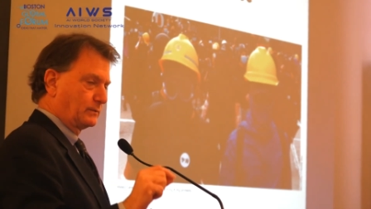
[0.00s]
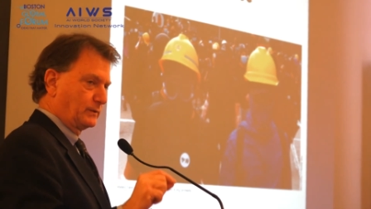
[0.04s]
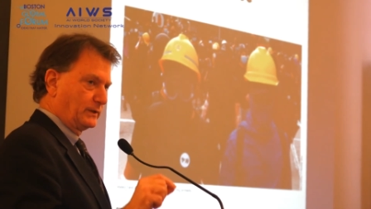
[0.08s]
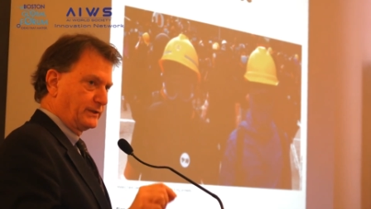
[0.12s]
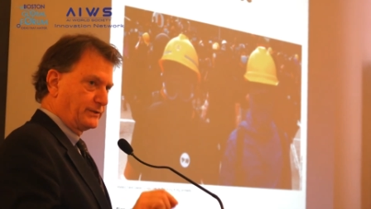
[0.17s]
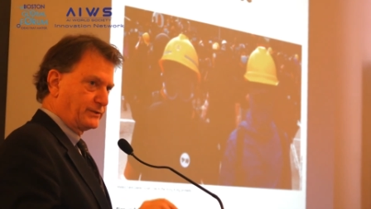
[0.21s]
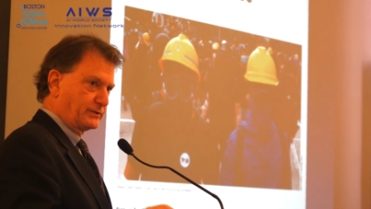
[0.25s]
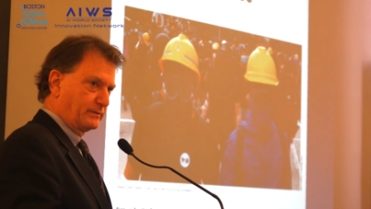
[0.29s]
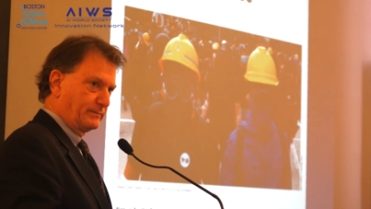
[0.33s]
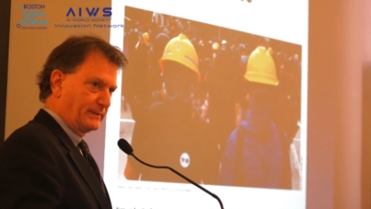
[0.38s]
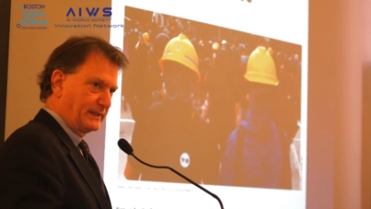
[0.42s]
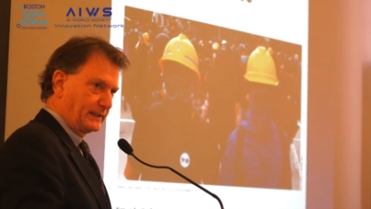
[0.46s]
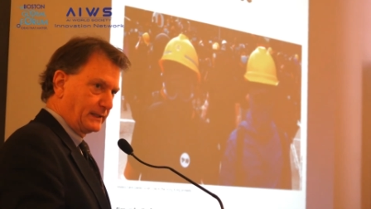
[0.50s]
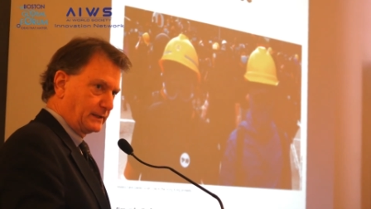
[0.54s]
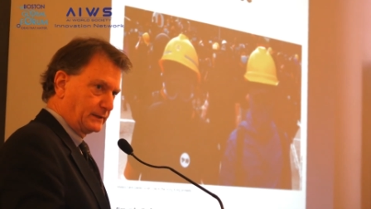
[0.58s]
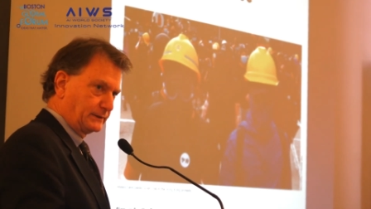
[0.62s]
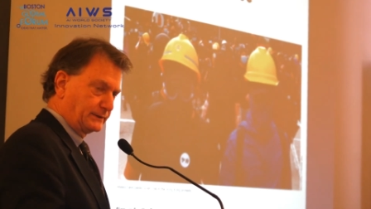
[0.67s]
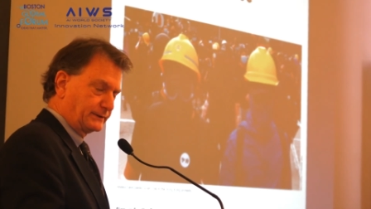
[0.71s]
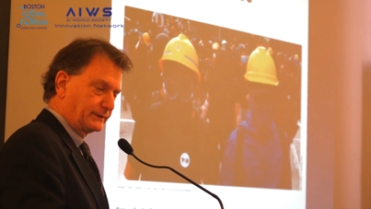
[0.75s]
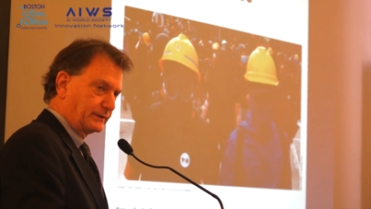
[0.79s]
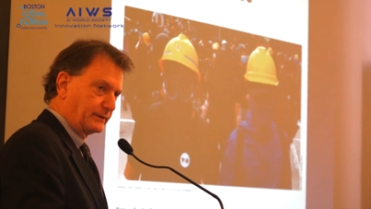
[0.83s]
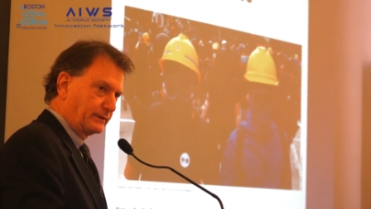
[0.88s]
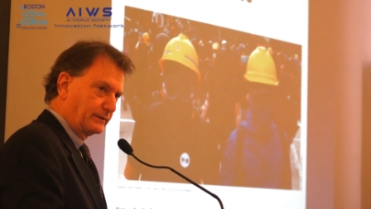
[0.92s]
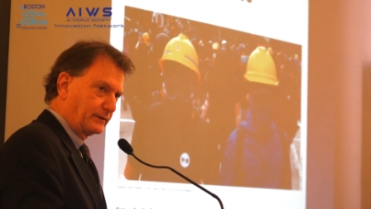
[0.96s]
else that we
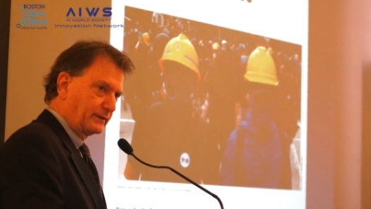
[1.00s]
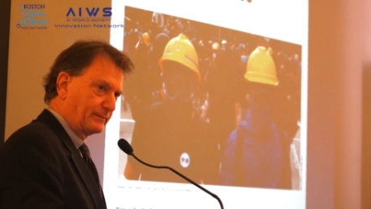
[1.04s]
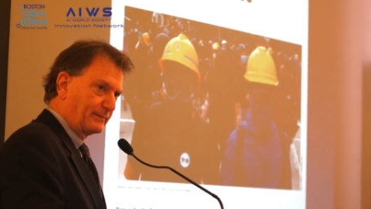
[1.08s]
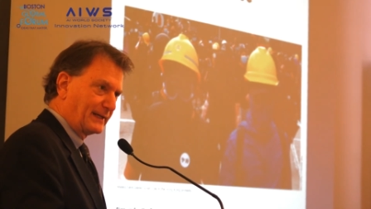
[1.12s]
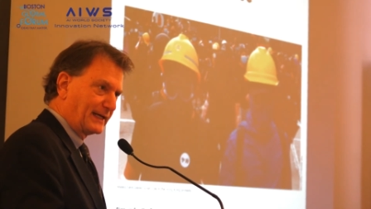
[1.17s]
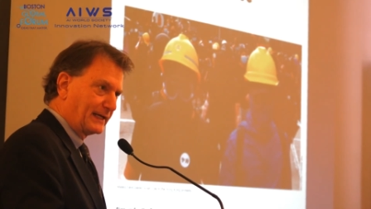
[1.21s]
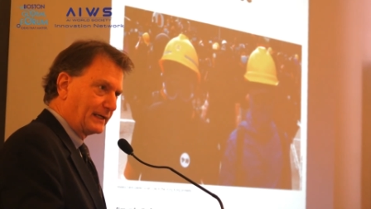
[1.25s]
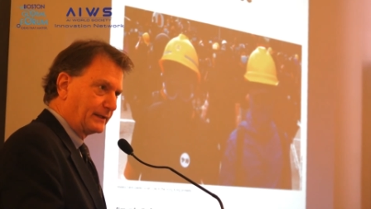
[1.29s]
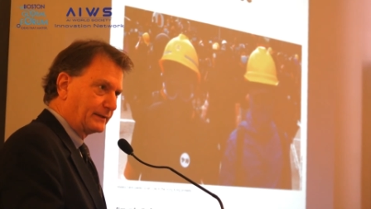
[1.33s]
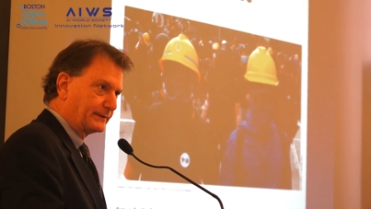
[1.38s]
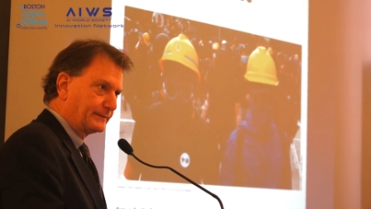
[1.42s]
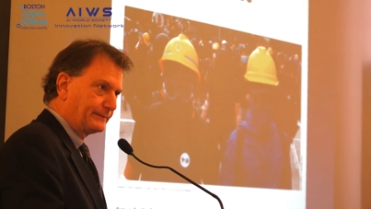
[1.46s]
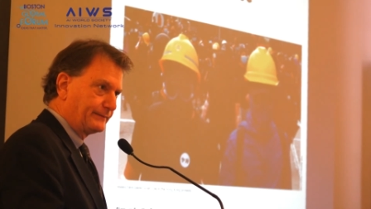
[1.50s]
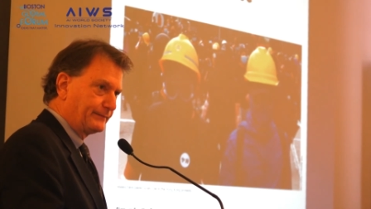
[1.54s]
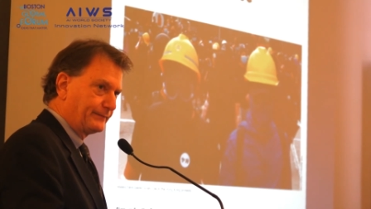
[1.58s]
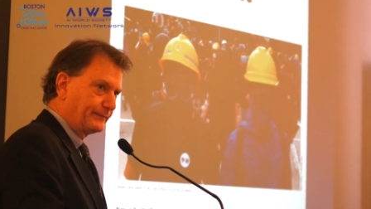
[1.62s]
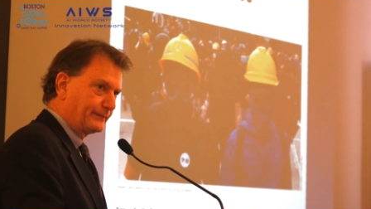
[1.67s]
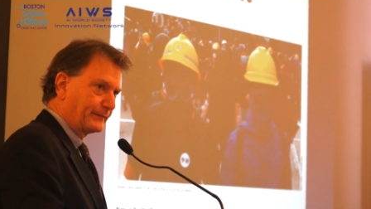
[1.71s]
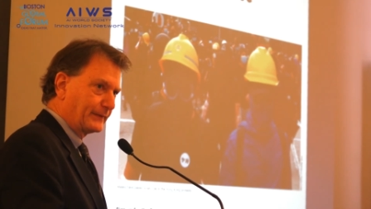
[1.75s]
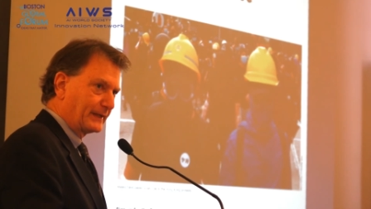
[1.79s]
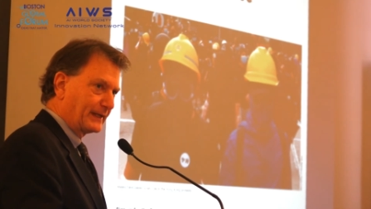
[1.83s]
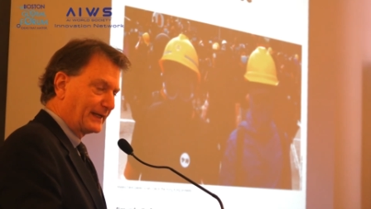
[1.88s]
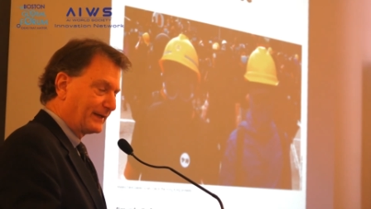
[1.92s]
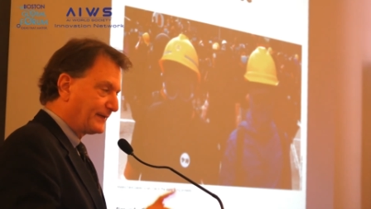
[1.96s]
should be concerned
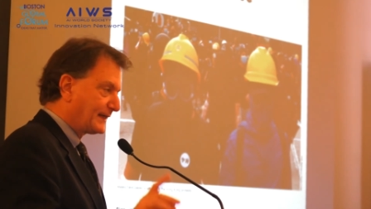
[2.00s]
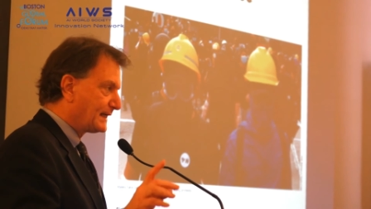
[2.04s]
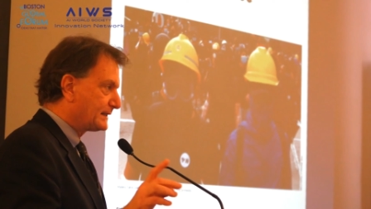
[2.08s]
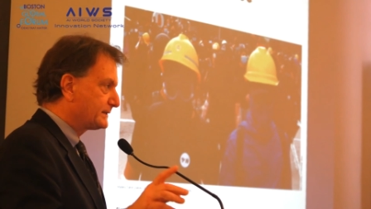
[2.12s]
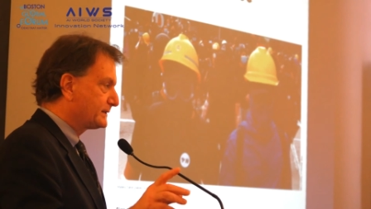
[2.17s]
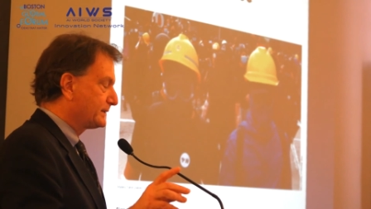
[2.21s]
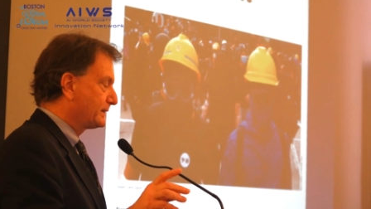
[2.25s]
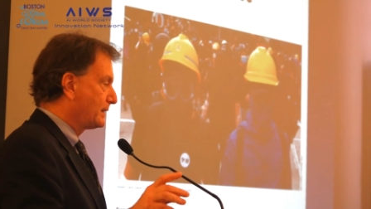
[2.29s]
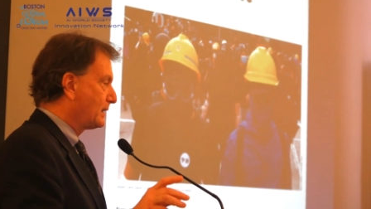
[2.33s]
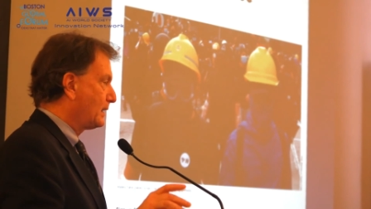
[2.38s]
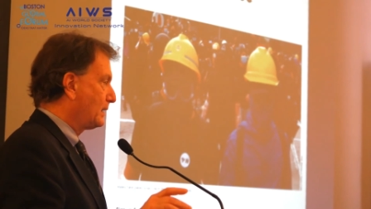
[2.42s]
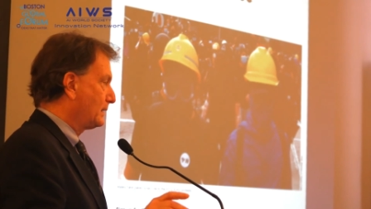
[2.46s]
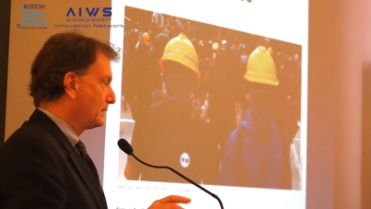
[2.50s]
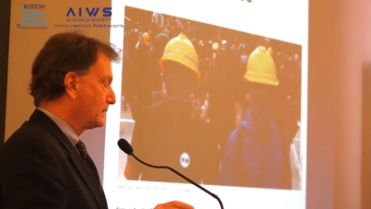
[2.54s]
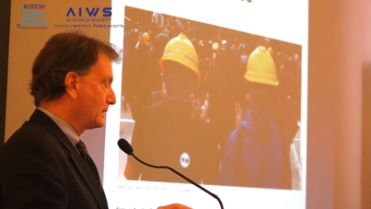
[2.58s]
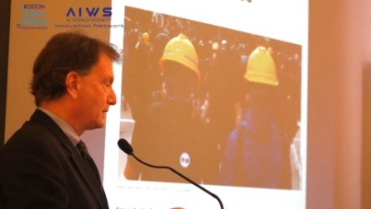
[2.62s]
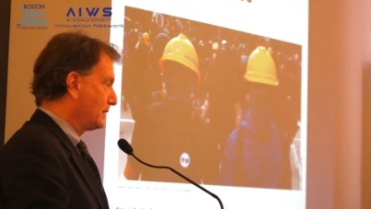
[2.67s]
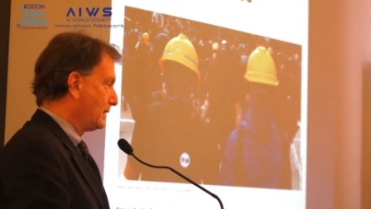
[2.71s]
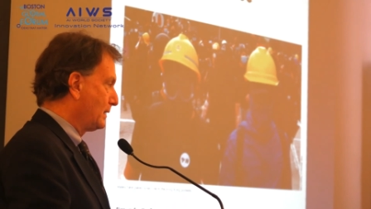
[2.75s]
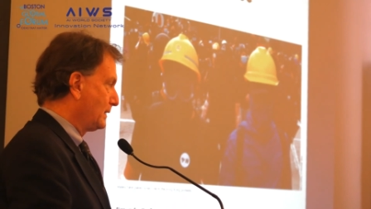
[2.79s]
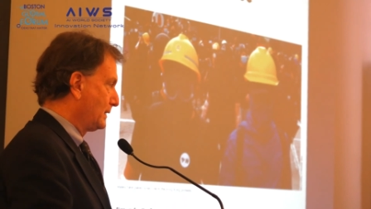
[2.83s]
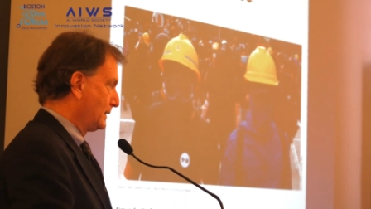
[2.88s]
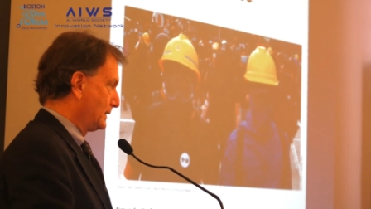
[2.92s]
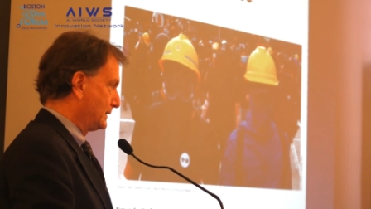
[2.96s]
about, and that's in
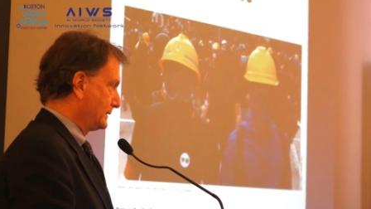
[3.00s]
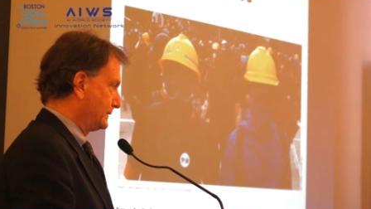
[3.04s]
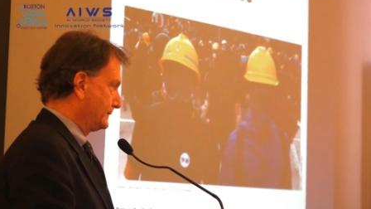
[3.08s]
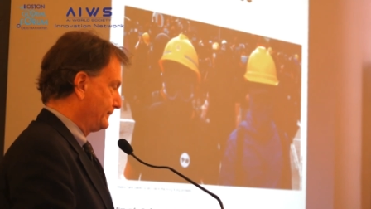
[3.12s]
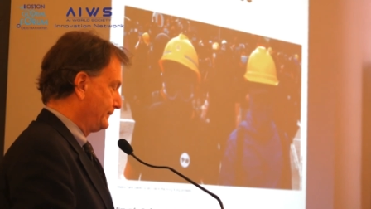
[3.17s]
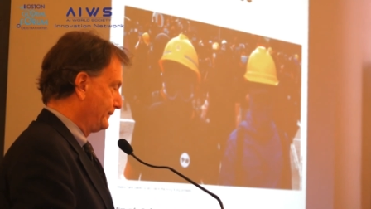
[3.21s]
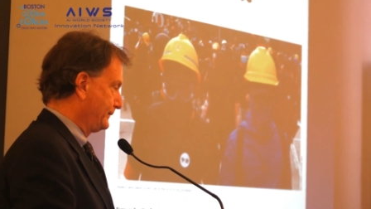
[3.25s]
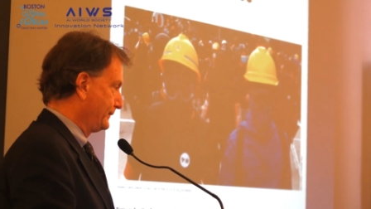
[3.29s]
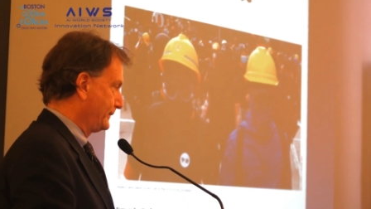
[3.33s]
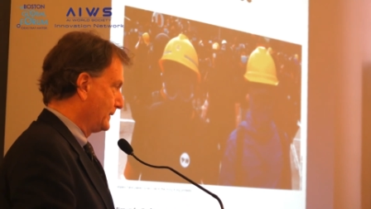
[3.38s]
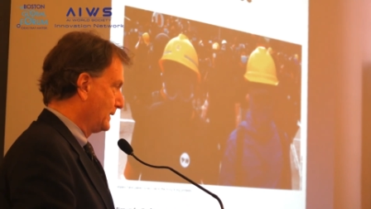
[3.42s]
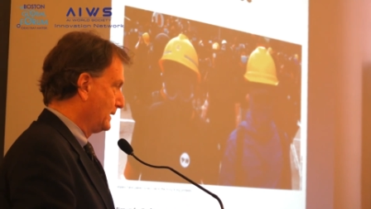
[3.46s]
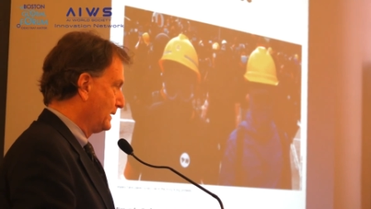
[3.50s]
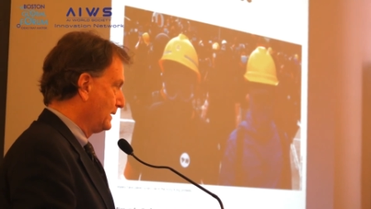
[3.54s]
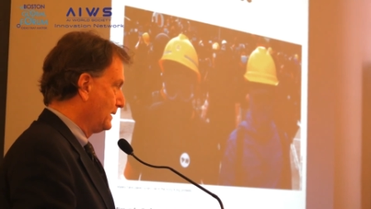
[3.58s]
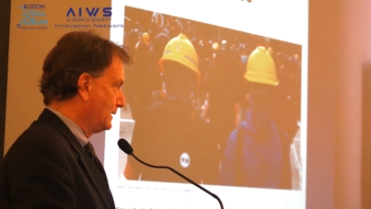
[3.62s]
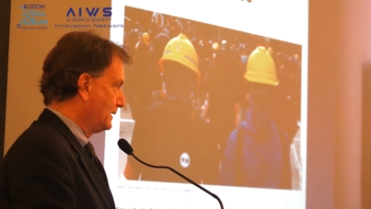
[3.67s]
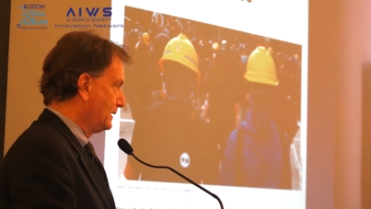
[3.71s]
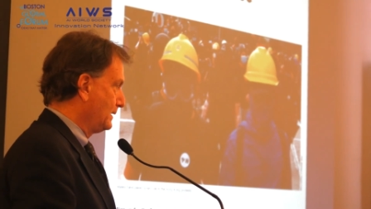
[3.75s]
Hong Kong.